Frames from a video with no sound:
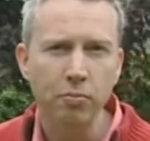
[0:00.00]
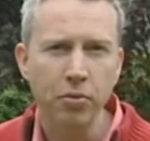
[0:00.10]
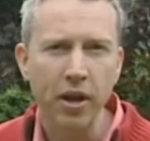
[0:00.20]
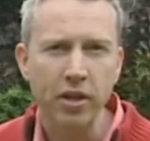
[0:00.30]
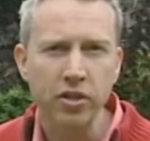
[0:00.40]

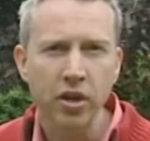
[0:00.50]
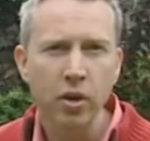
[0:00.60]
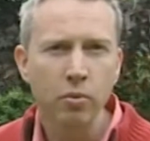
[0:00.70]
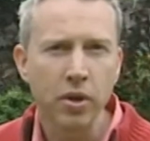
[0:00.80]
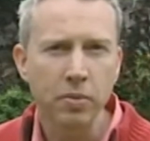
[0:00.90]
brakes
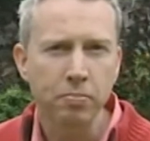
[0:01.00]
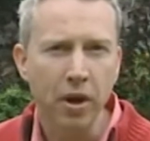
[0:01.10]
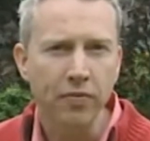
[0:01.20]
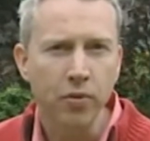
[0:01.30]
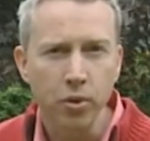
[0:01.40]
with
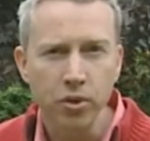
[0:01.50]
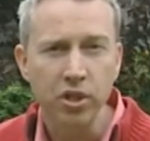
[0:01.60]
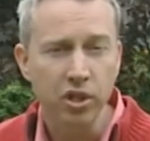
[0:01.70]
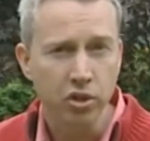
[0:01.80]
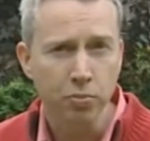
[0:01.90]
brake force
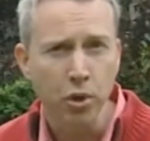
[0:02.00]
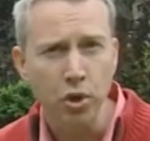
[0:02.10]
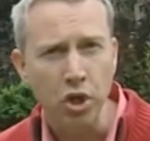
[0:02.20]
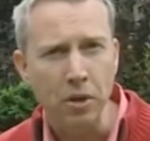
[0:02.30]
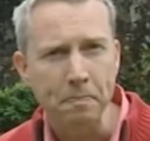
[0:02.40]
distribution.